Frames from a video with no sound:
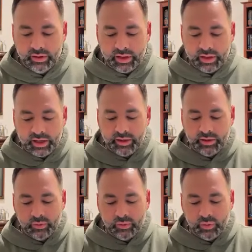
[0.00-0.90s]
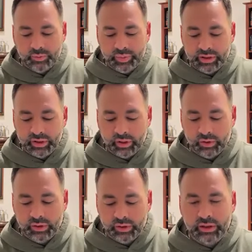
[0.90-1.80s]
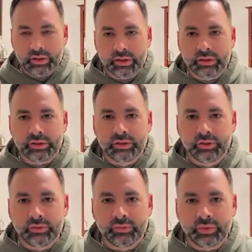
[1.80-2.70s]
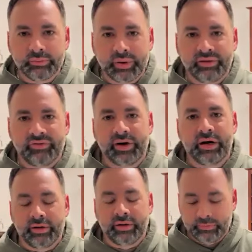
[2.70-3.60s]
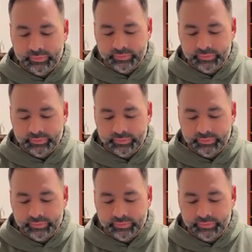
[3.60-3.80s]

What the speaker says: They will be totally consumed by fire.